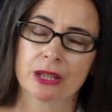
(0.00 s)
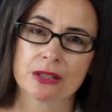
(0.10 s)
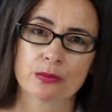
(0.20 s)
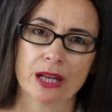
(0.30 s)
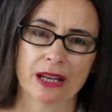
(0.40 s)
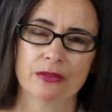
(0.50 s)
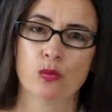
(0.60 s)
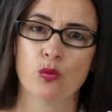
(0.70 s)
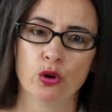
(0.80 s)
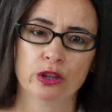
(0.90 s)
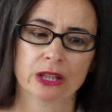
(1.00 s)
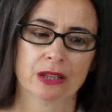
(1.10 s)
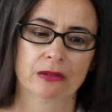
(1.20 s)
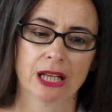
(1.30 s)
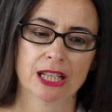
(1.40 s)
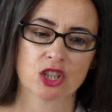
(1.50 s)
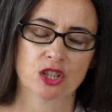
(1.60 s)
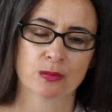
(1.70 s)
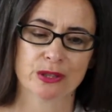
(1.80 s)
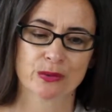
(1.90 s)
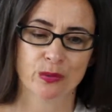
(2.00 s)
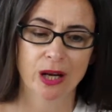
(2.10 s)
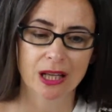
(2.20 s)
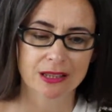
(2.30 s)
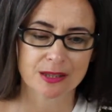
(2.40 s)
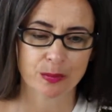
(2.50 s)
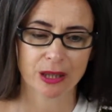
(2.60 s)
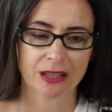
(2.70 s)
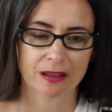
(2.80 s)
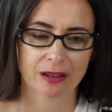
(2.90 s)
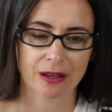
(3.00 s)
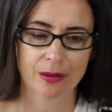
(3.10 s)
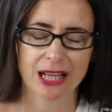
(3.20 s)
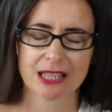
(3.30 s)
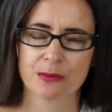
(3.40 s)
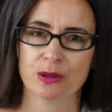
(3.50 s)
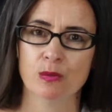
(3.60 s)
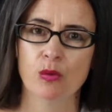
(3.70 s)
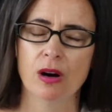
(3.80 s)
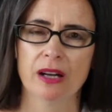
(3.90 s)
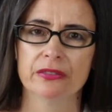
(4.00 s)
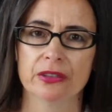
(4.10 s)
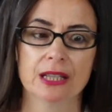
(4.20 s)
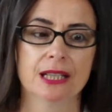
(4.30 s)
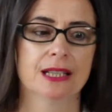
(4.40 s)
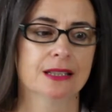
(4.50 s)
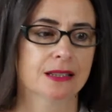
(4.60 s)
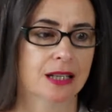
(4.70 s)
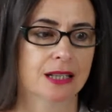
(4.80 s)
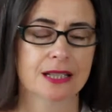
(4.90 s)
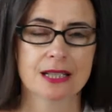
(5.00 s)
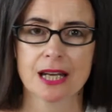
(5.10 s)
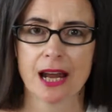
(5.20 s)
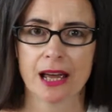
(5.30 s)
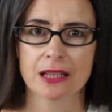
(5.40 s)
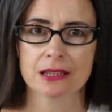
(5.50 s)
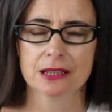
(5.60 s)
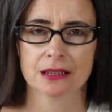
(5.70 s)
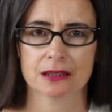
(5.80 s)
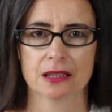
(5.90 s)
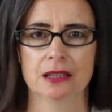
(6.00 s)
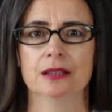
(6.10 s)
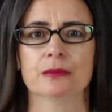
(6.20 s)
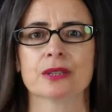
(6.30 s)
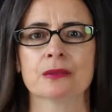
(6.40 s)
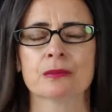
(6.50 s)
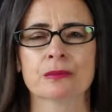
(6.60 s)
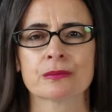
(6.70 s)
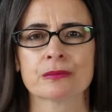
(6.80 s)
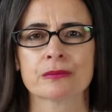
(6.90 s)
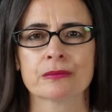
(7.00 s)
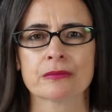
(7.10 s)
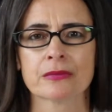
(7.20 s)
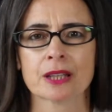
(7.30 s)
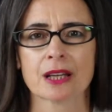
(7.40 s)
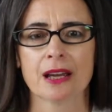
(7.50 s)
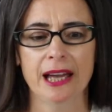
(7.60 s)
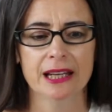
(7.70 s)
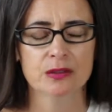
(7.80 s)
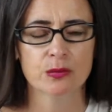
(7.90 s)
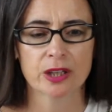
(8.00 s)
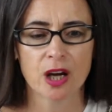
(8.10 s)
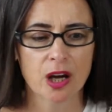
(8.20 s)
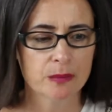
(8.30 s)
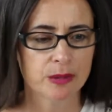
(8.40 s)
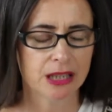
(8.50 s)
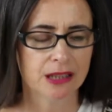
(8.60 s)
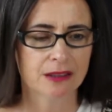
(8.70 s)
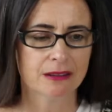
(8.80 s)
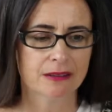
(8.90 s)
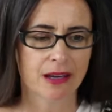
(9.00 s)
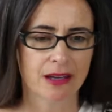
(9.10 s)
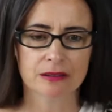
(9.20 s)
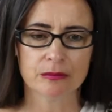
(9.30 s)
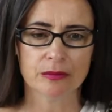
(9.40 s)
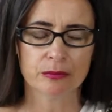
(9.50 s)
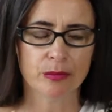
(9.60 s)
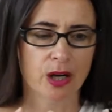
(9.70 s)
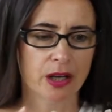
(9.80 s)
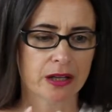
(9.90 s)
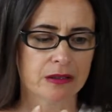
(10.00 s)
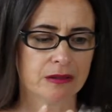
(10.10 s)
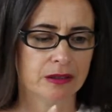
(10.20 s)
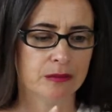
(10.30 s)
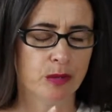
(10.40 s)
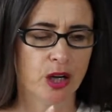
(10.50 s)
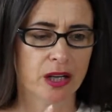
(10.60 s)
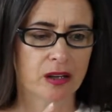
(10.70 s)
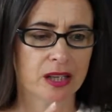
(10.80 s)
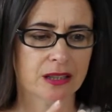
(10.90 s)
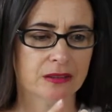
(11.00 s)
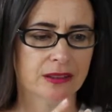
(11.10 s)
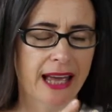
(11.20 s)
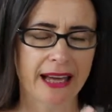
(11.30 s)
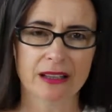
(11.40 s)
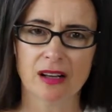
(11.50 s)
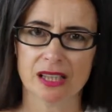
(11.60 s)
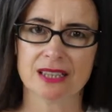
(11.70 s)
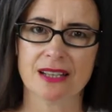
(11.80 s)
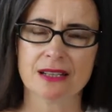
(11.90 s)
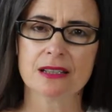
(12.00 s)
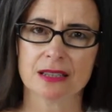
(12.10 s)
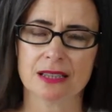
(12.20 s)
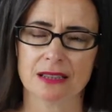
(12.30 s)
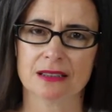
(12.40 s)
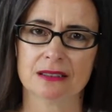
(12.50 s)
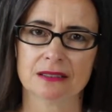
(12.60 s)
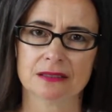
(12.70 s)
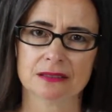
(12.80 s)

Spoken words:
because we have a working relationship as well as being a husband and wife. It is intense at times. And when I'm in my lack identity,